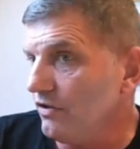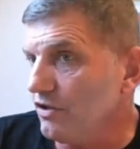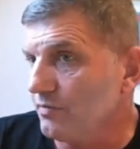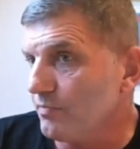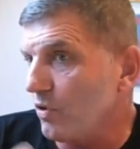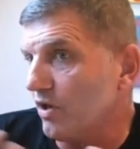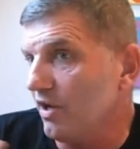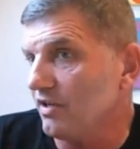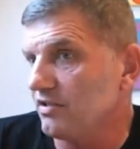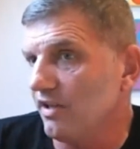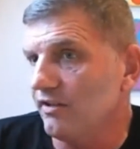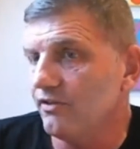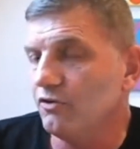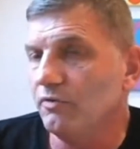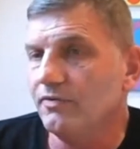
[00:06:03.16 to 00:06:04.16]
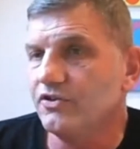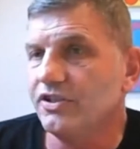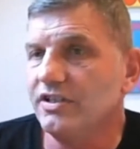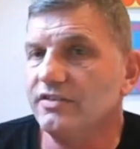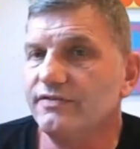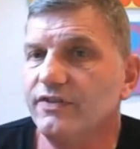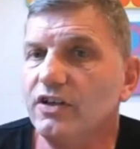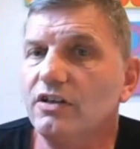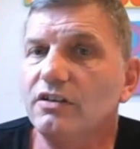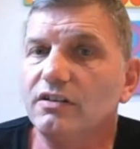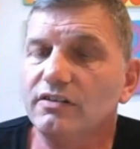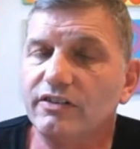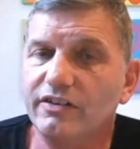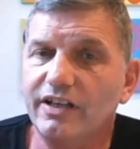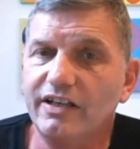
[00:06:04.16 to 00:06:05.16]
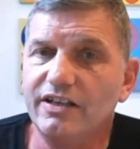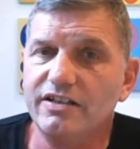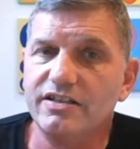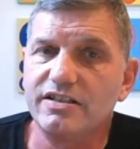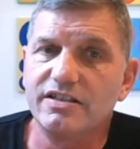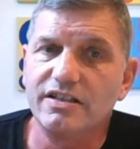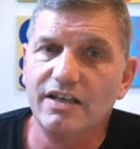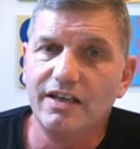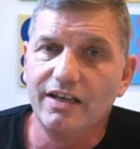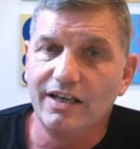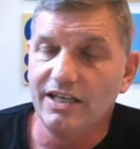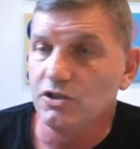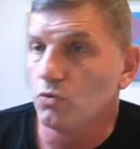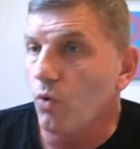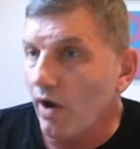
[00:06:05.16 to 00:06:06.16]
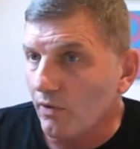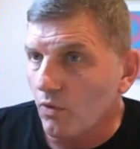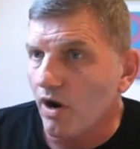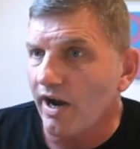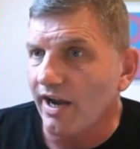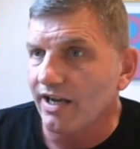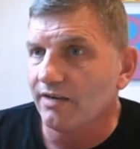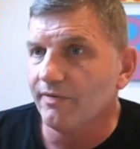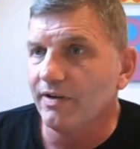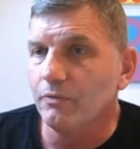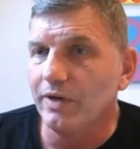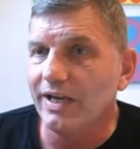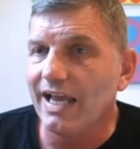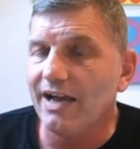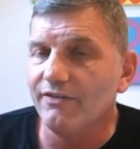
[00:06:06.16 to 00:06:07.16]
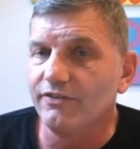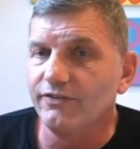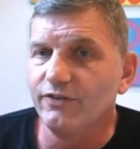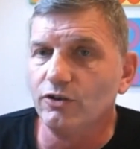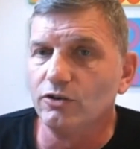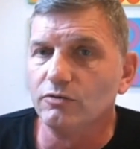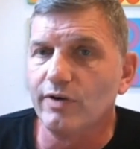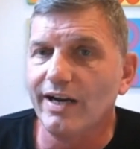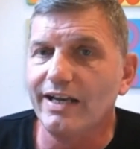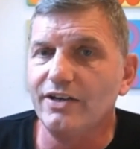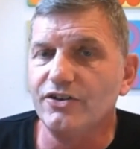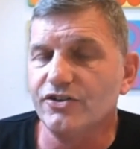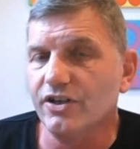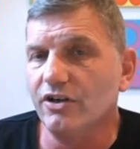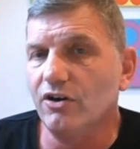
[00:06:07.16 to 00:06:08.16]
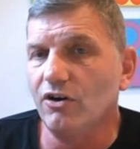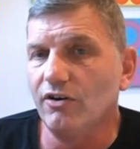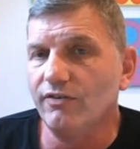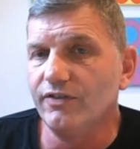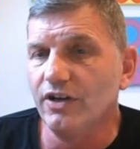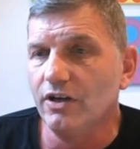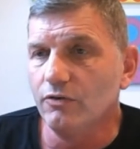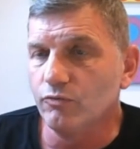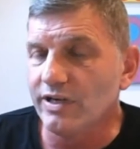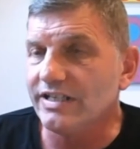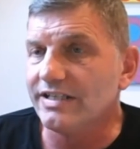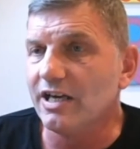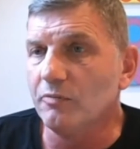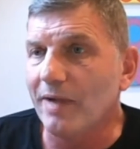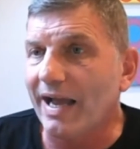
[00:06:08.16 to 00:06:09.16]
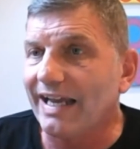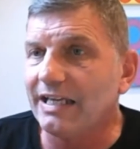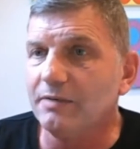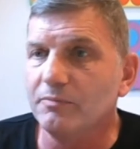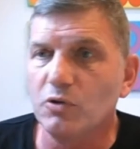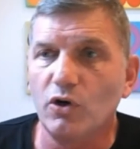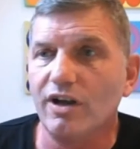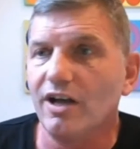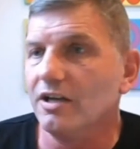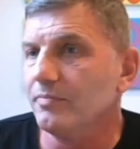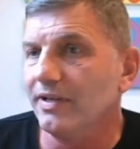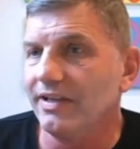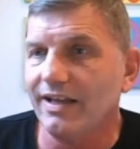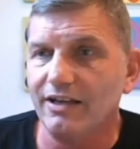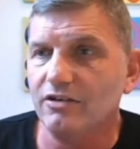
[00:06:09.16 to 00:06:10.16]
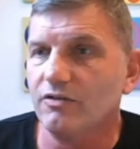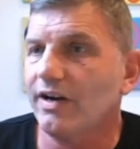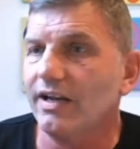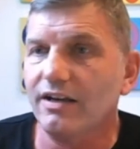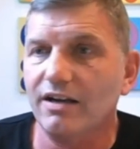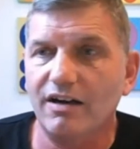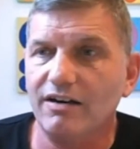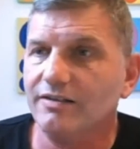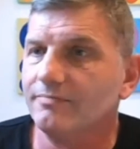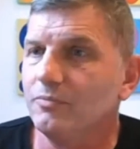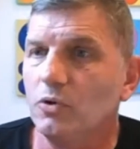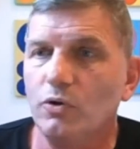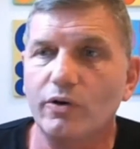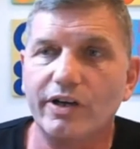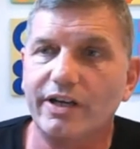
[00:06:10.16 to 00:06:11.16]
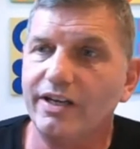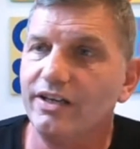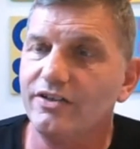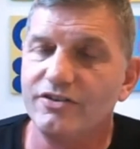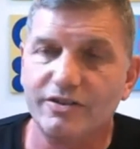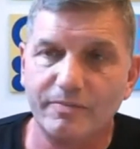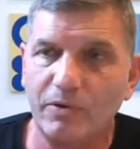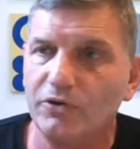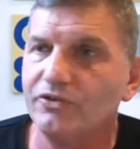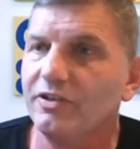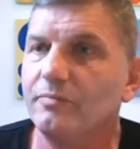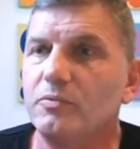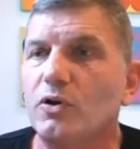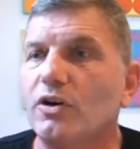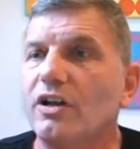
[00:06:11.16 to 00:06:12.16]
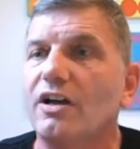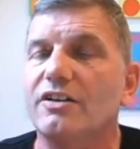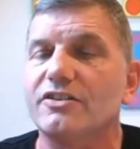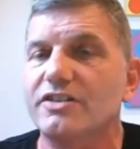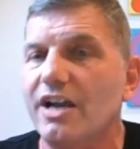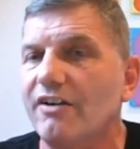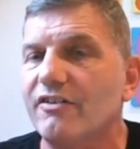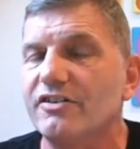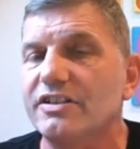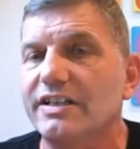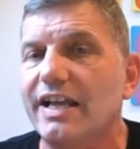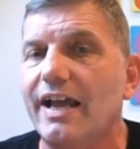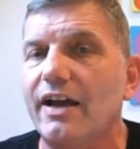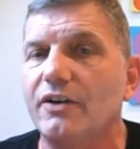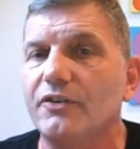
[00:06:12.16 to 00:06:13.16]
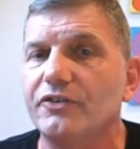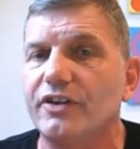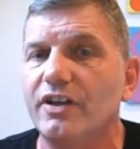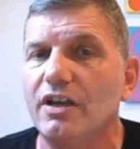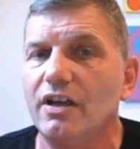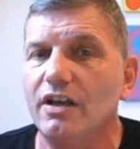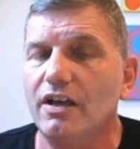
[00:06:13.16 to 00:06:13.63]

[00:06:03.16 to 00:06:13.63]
you use products like Thought Machine's Vault, is quite wide. I mean, we have a full range of retail banking product, be that credit card, mortgage, deposit product, current account.